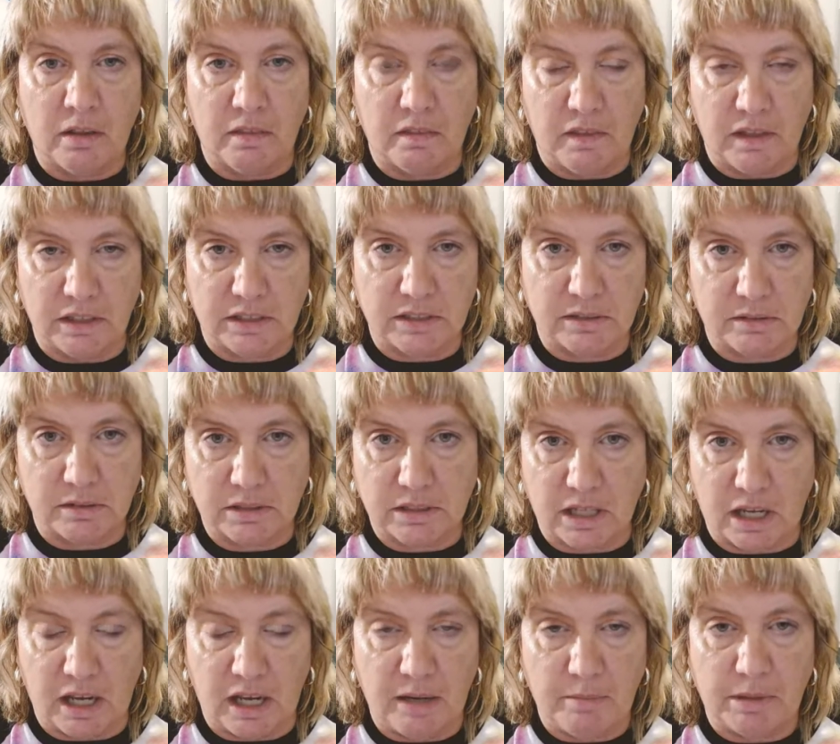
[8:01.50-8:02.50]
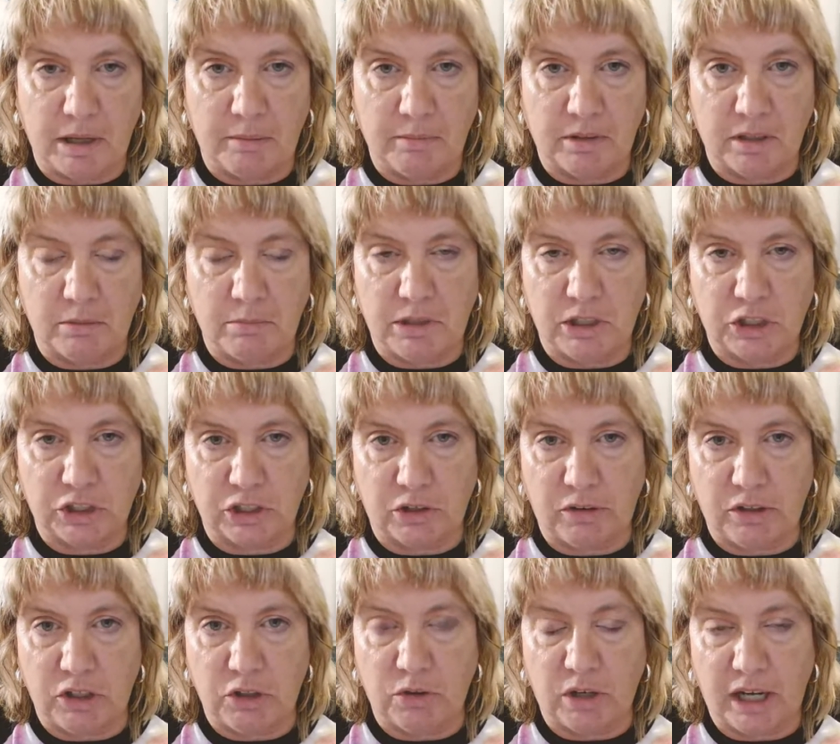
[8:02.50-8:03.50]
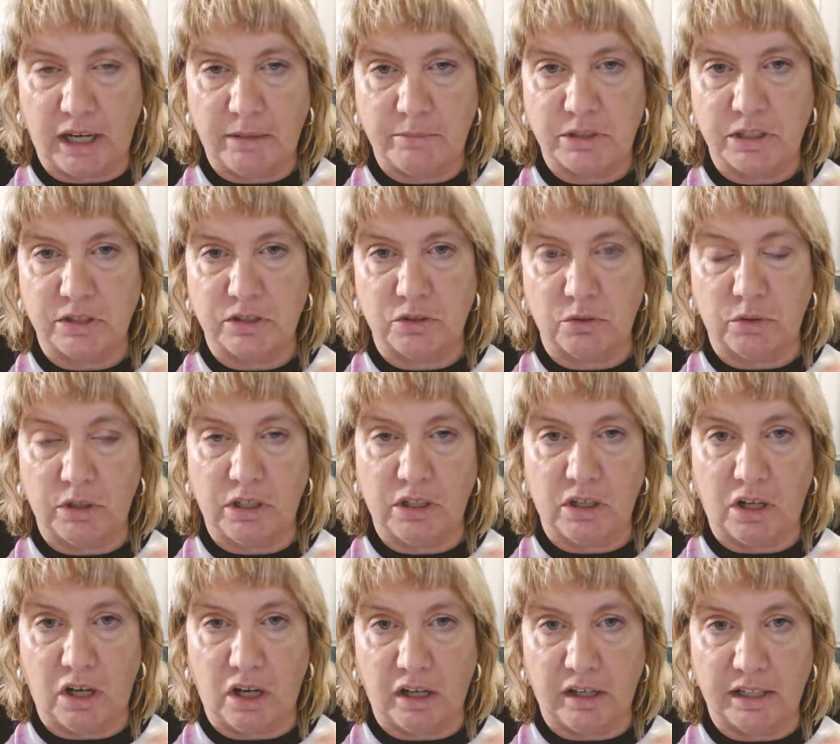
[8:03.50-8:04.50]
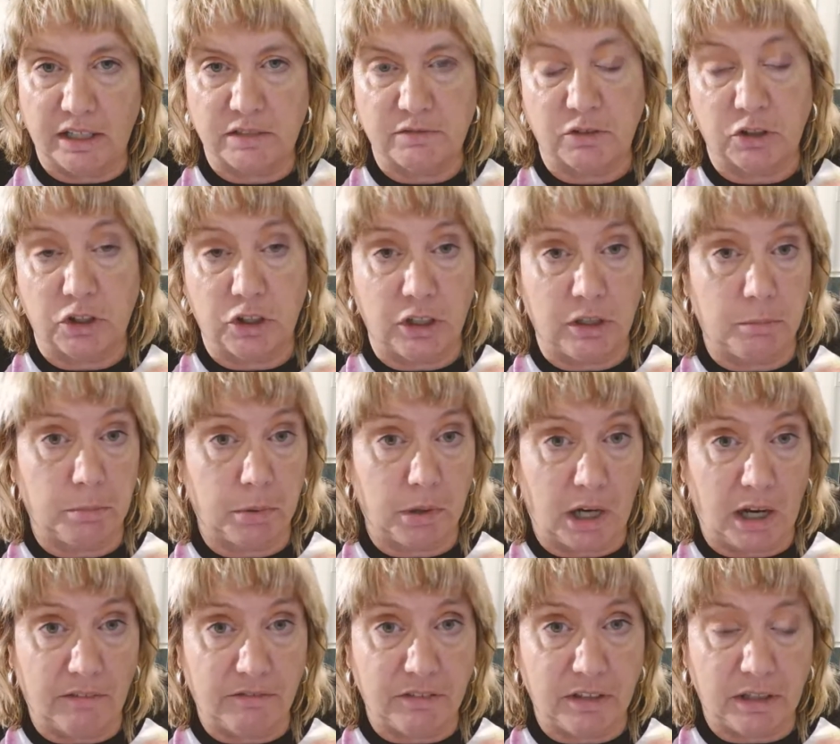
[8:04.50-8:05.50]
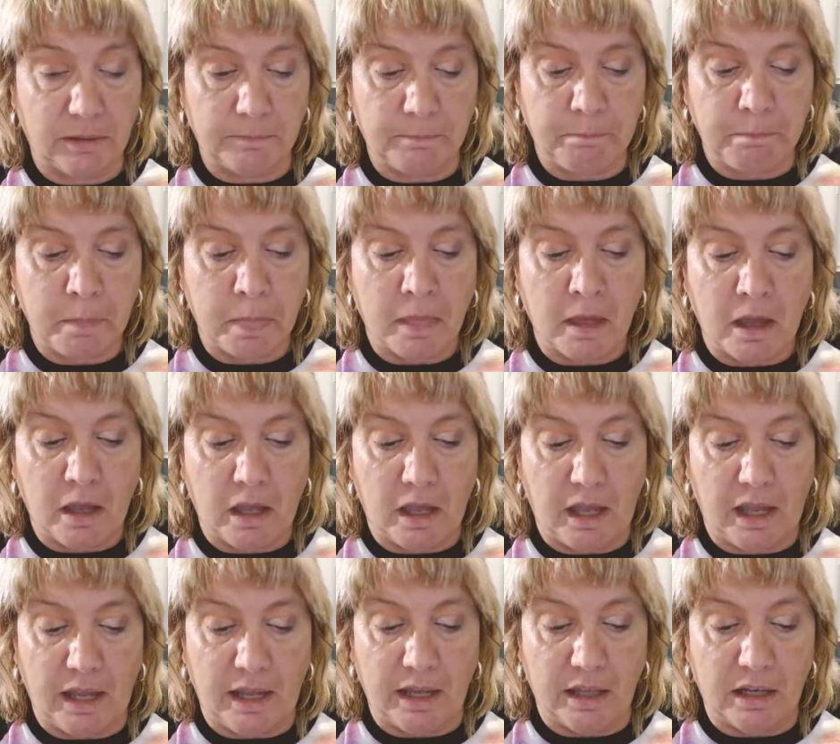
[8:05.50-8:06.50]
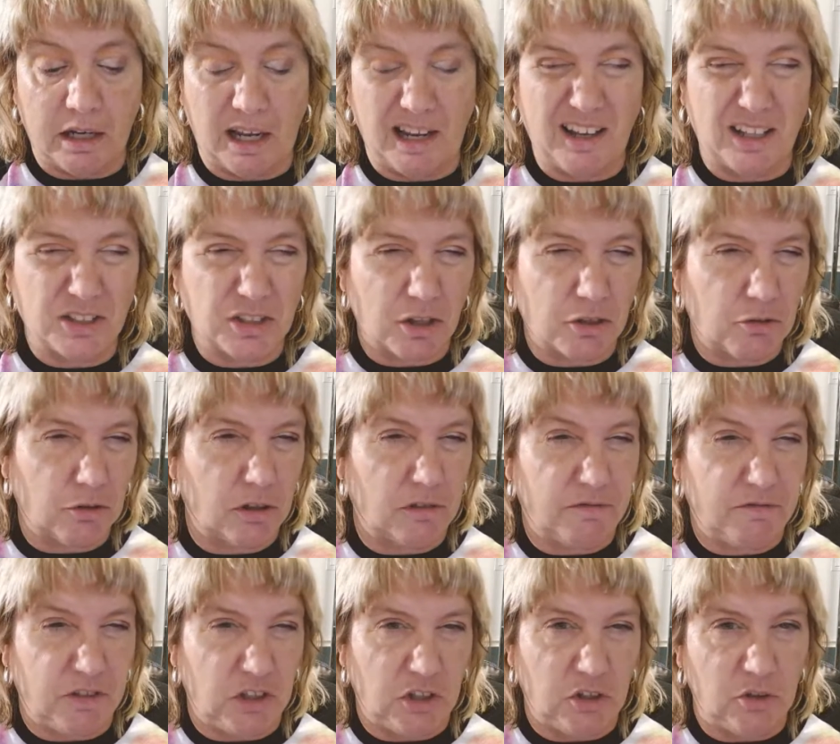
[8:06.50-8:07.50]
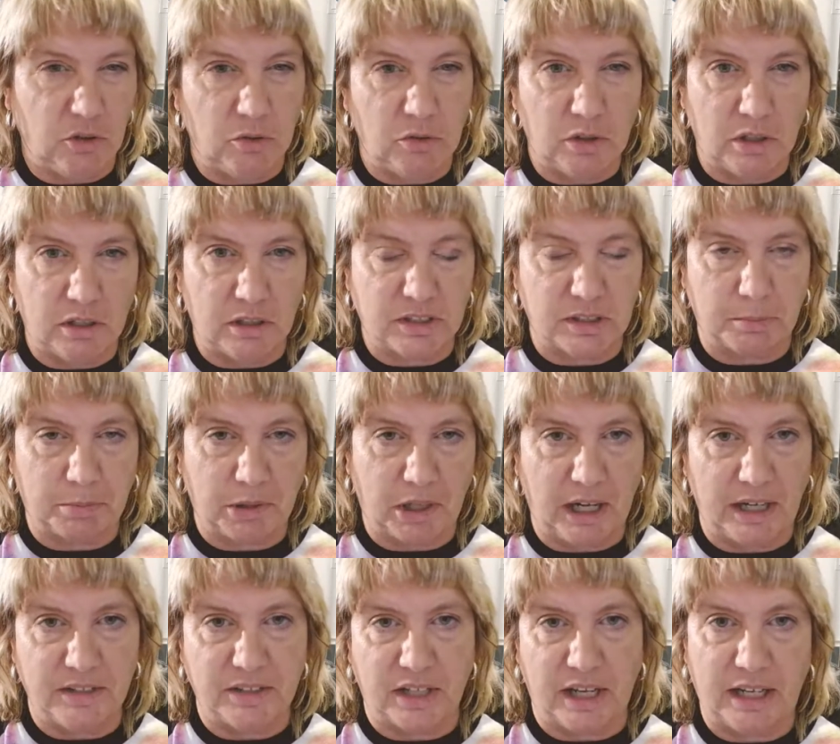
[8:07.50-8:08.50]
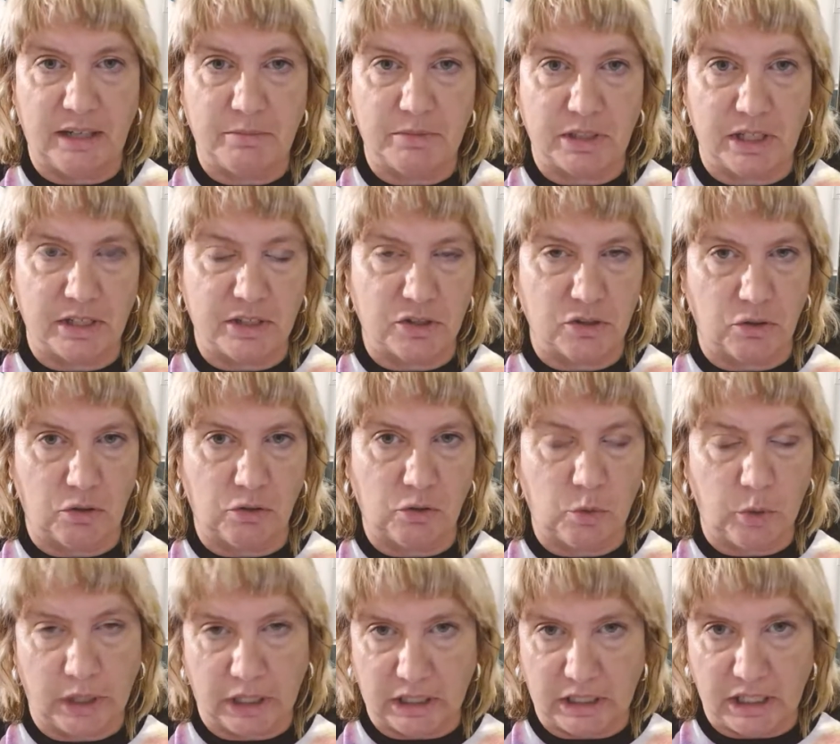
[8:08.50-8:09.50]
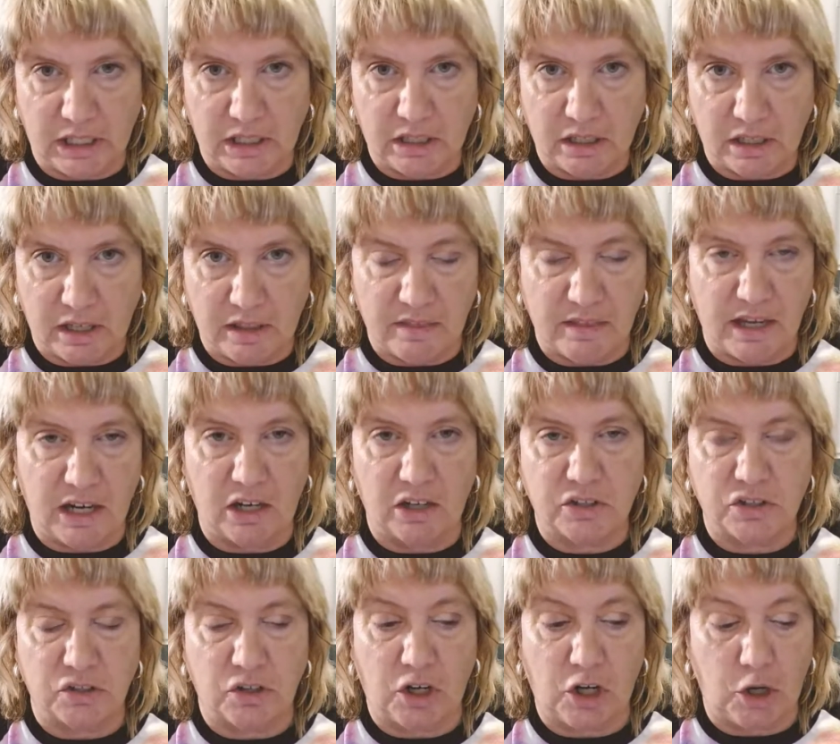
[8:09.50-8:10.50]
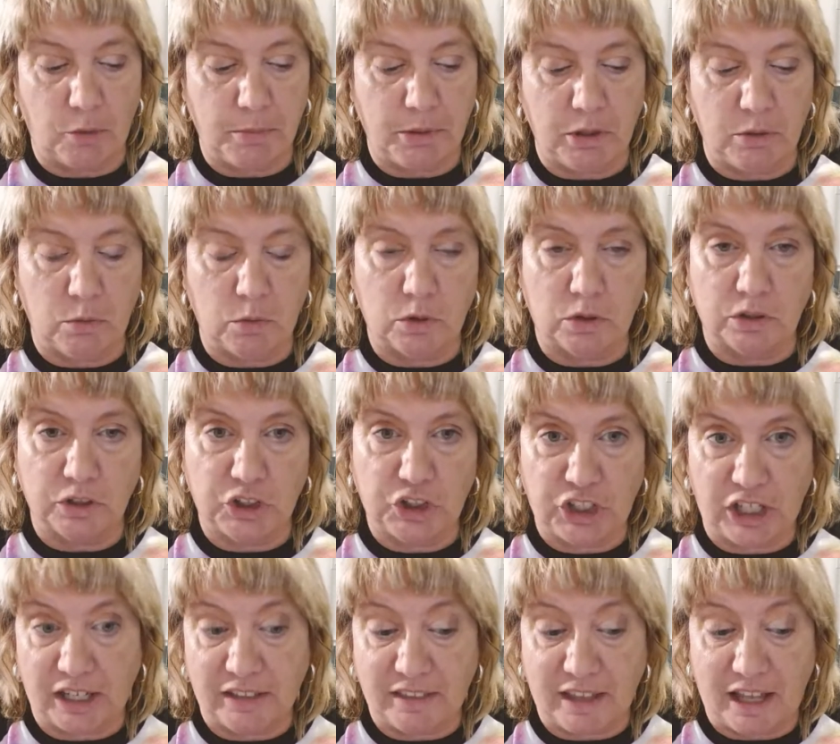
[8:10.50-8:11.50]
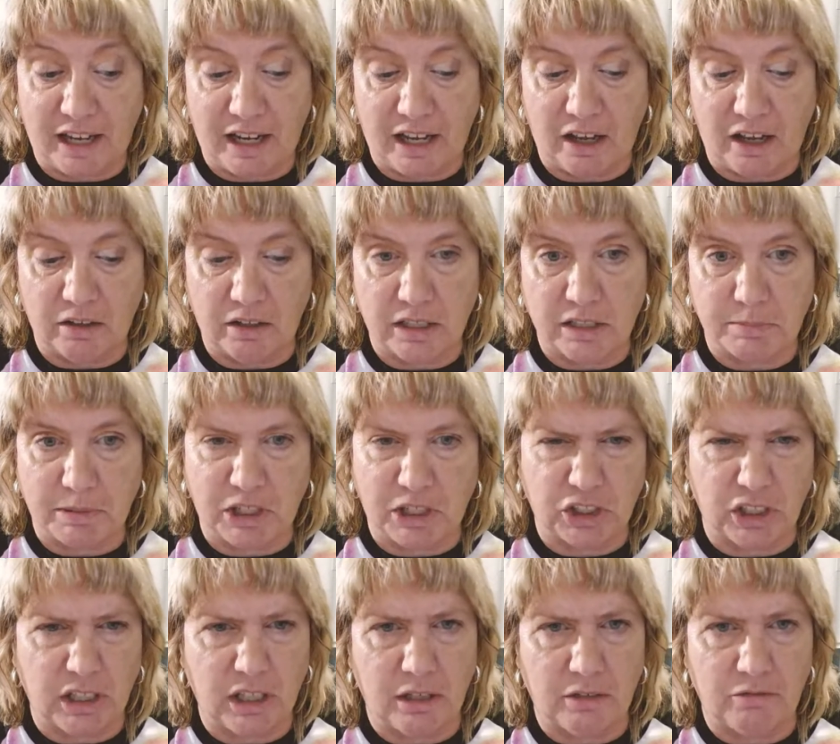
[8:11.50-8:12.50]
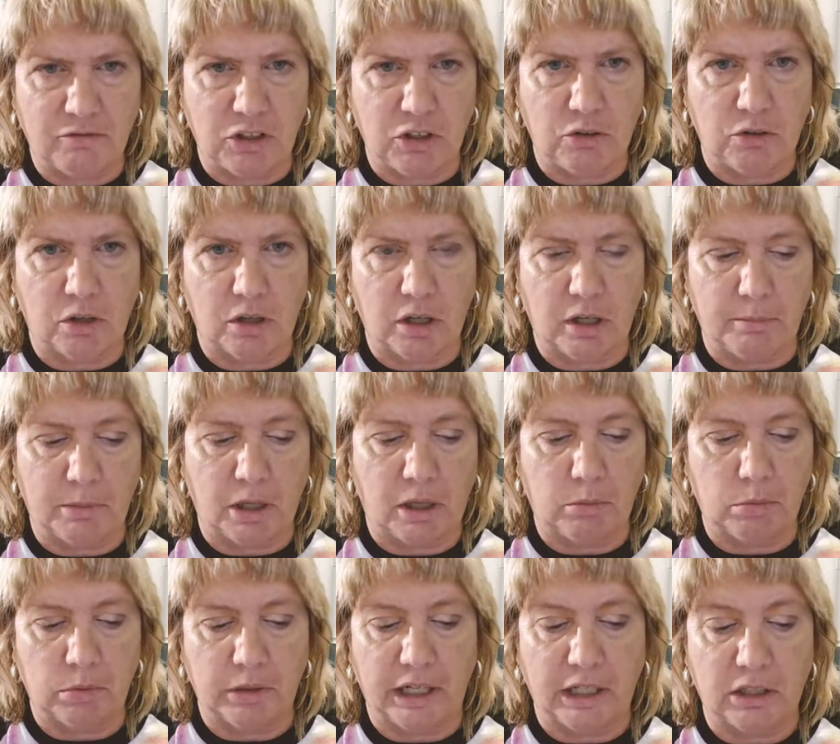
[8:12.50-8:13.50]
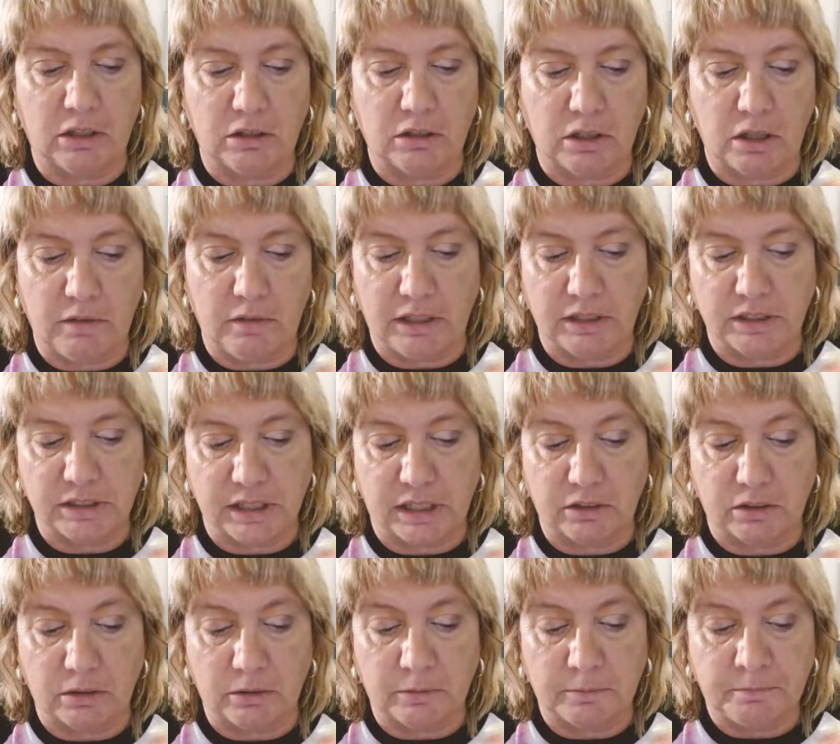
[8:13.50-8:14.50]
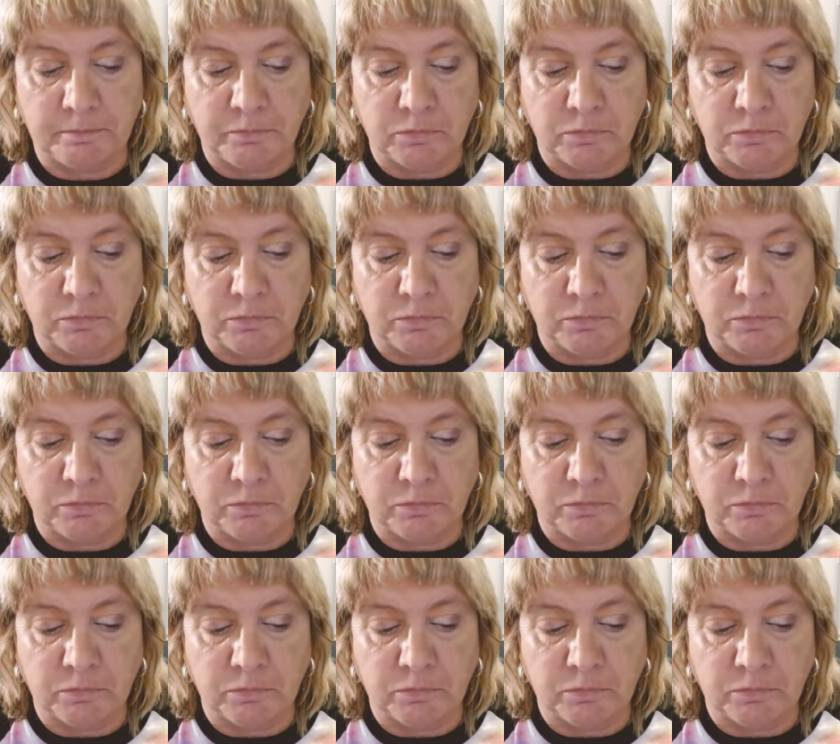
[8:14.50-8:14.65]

This time, I'm going to be showing you items that sold in August for good profit. And I also threw a few surprise items that sold quickly in there. So I hope you will check that out, especially if you are a mall brand clothing seller.